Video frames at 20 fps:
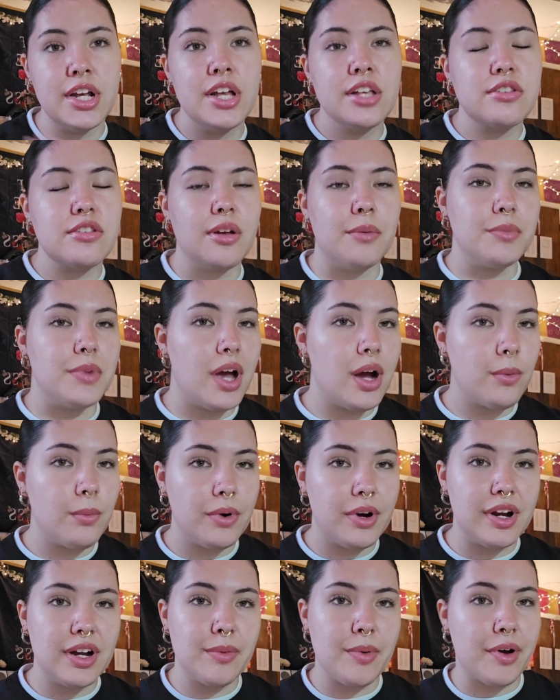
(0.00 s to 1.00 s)
So I'm not
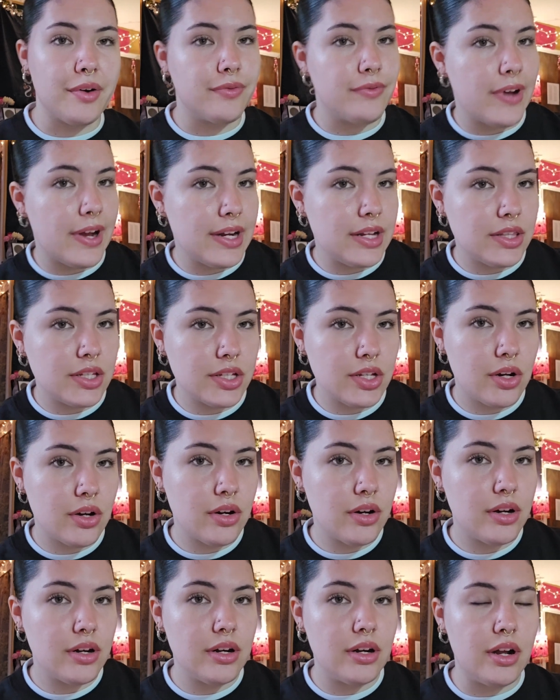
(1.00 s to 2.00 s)
worried about finding the
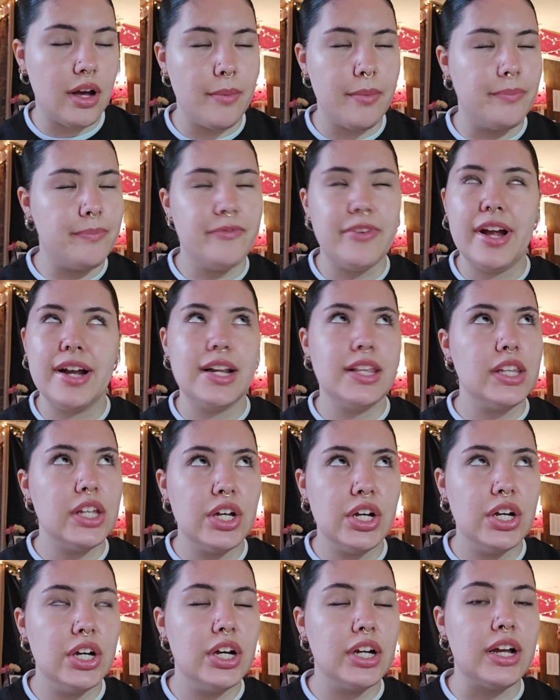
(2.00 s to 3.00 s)
yarn, finding the
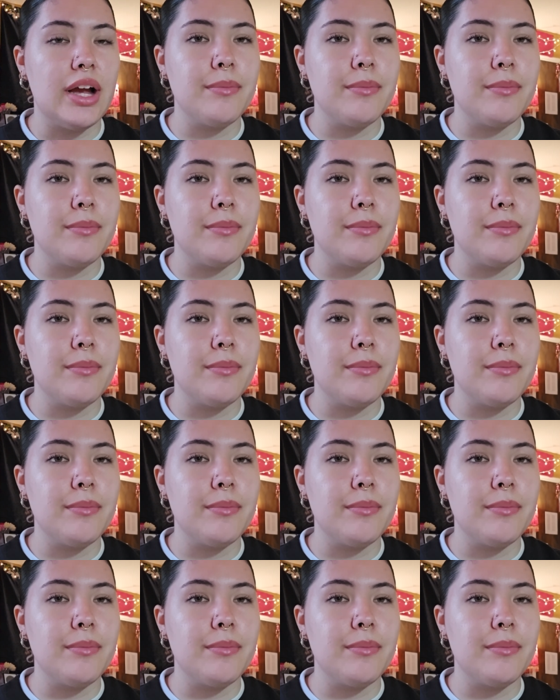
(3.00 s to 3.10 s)
hook.